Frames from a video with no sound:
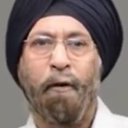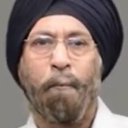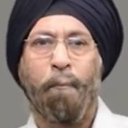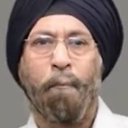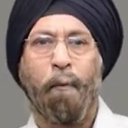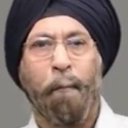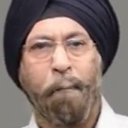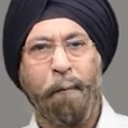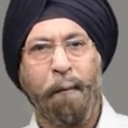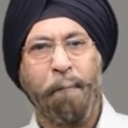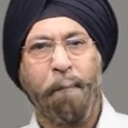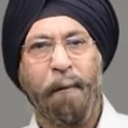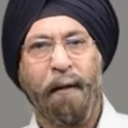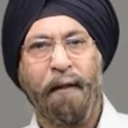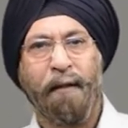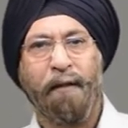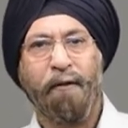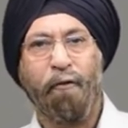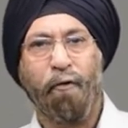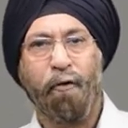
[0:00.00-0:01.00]
Poppy
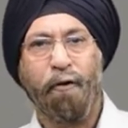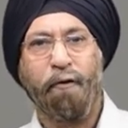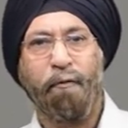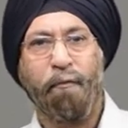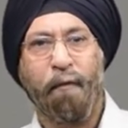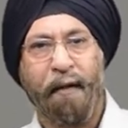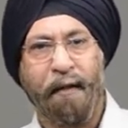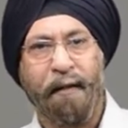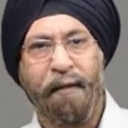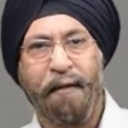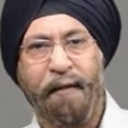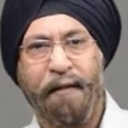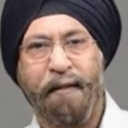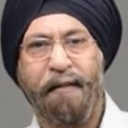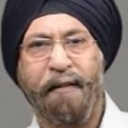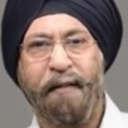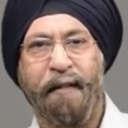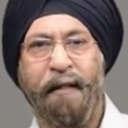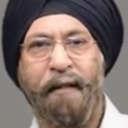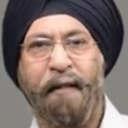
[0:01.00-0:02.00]
plant grows well in
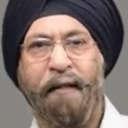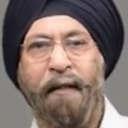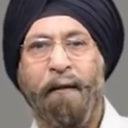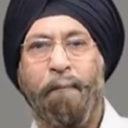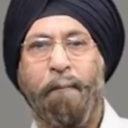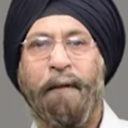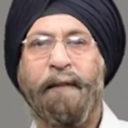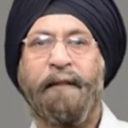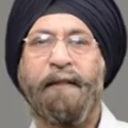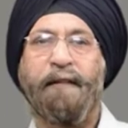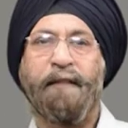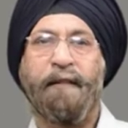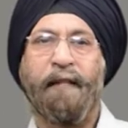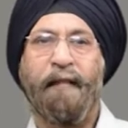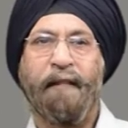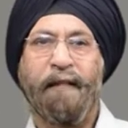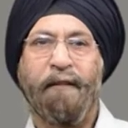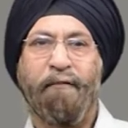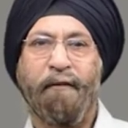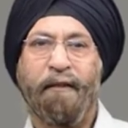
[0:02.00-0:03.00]
India, but its
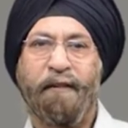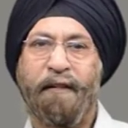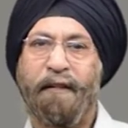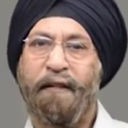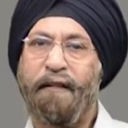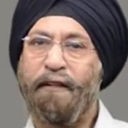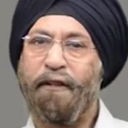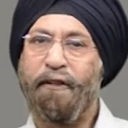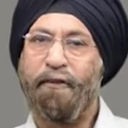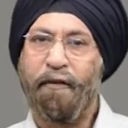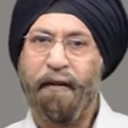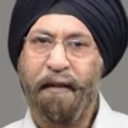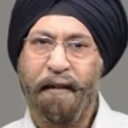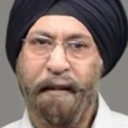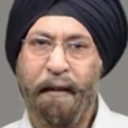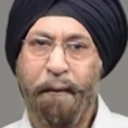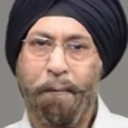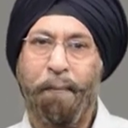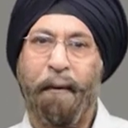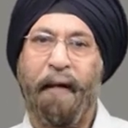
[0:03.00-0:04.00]
cultivation is
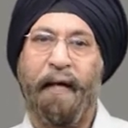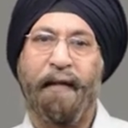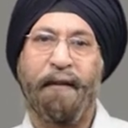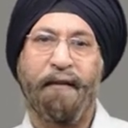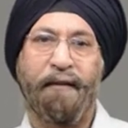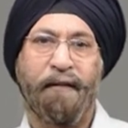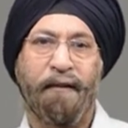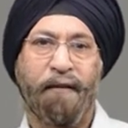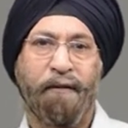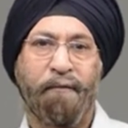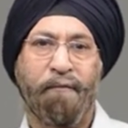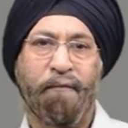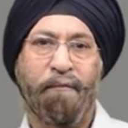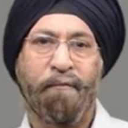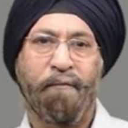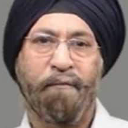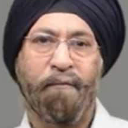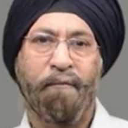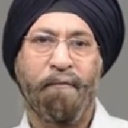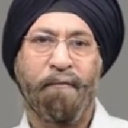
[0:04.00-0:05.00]
strictly banned.
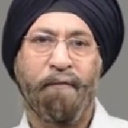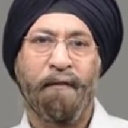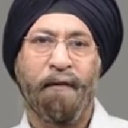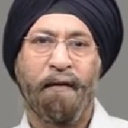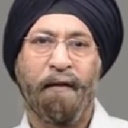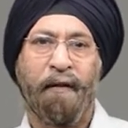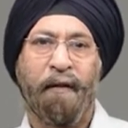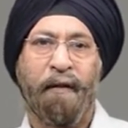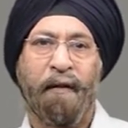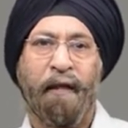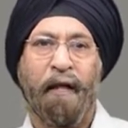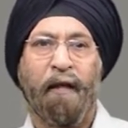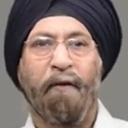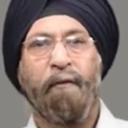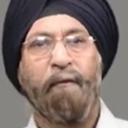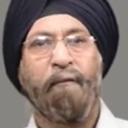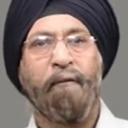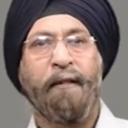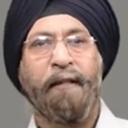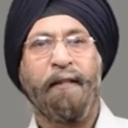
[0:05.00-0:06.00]

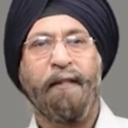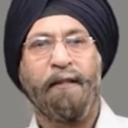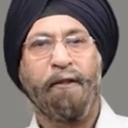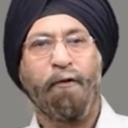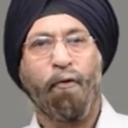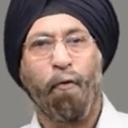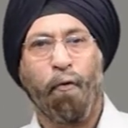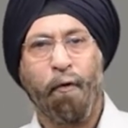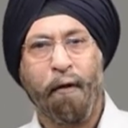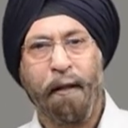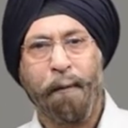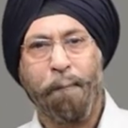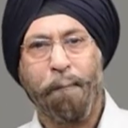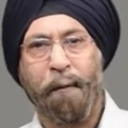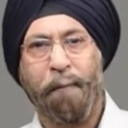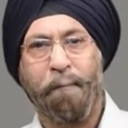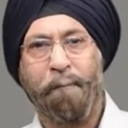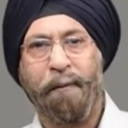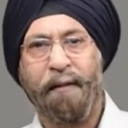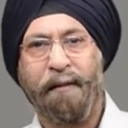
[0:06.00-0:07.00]
However, it is only
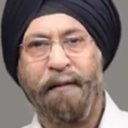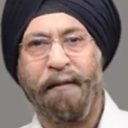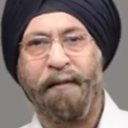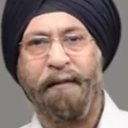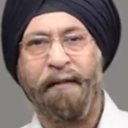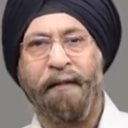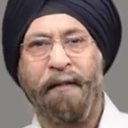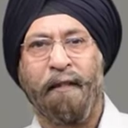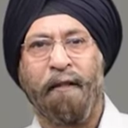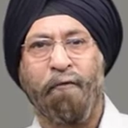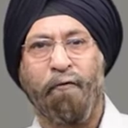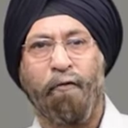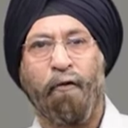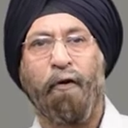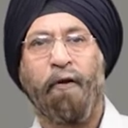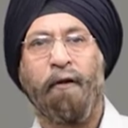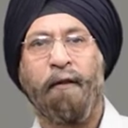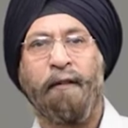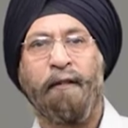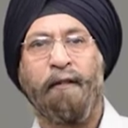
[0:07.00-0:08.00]
permitted
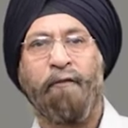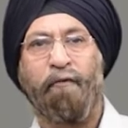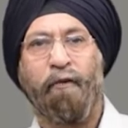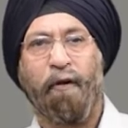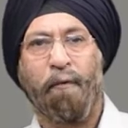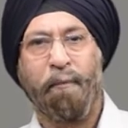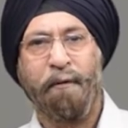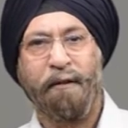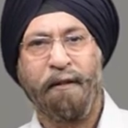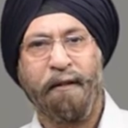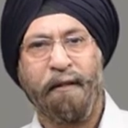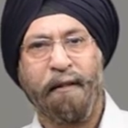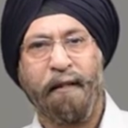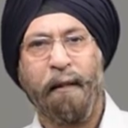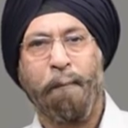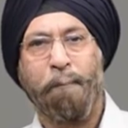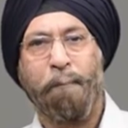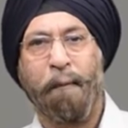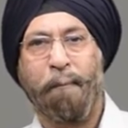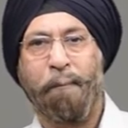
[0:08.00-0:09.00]
for the
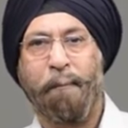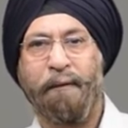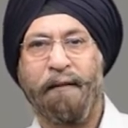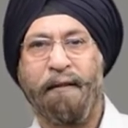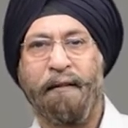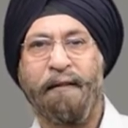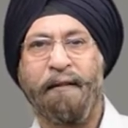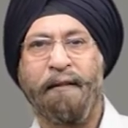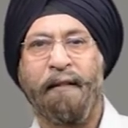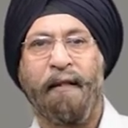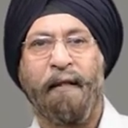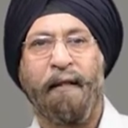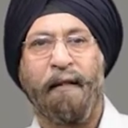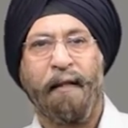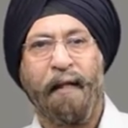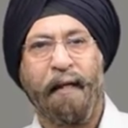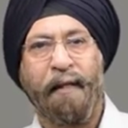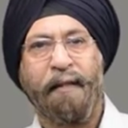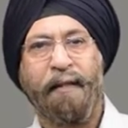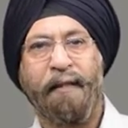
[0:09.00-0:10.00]
pharmaceutical purposes,
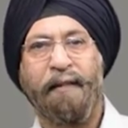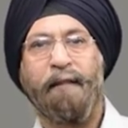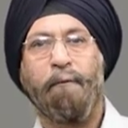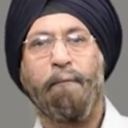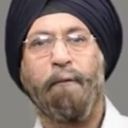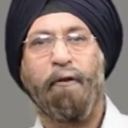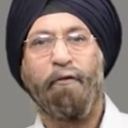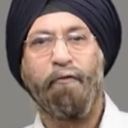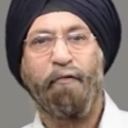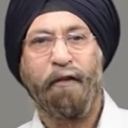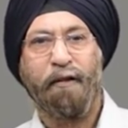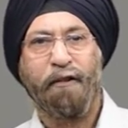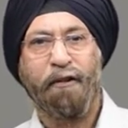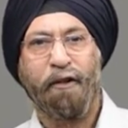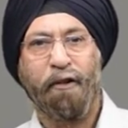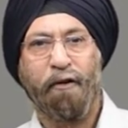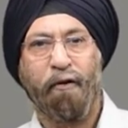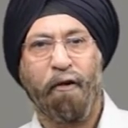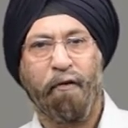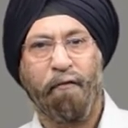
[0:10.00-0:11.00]
like in the
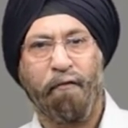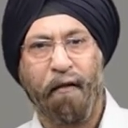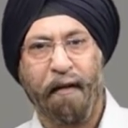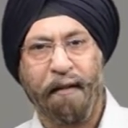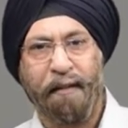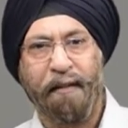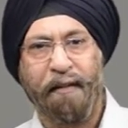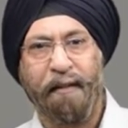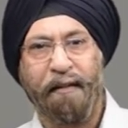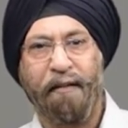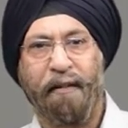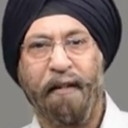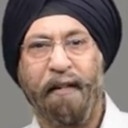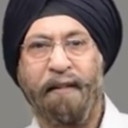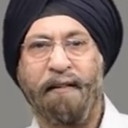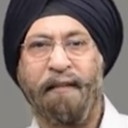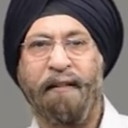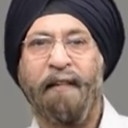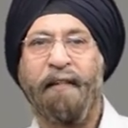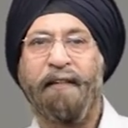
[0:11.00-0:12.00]
manufacture of vital
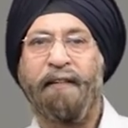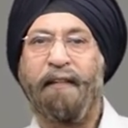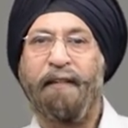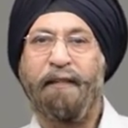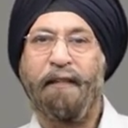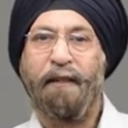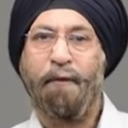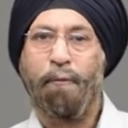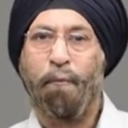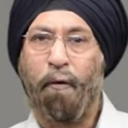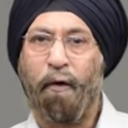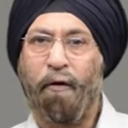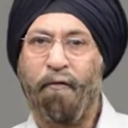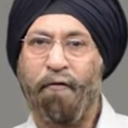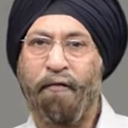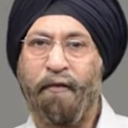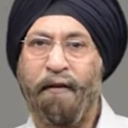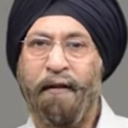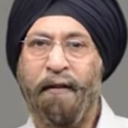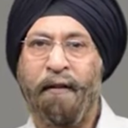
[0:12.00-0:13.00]
drugs such as
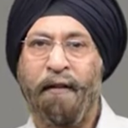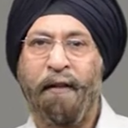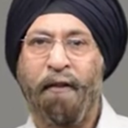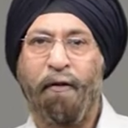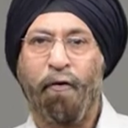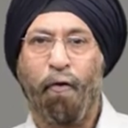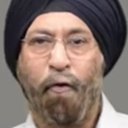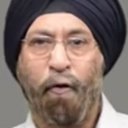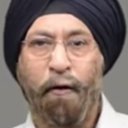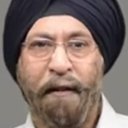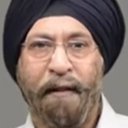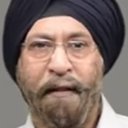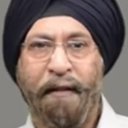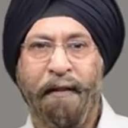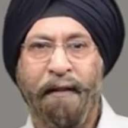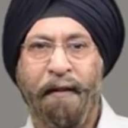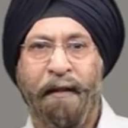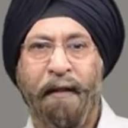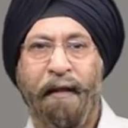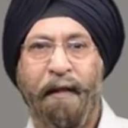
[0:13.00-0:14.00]
morphine,
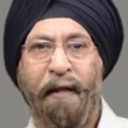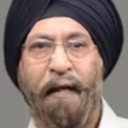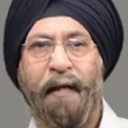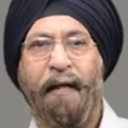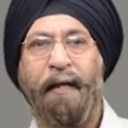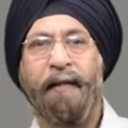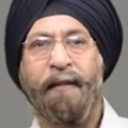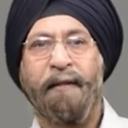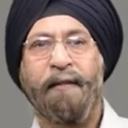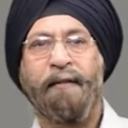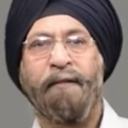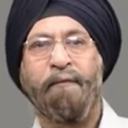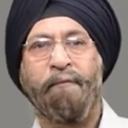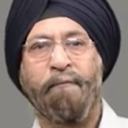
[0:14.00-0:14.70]
codeine and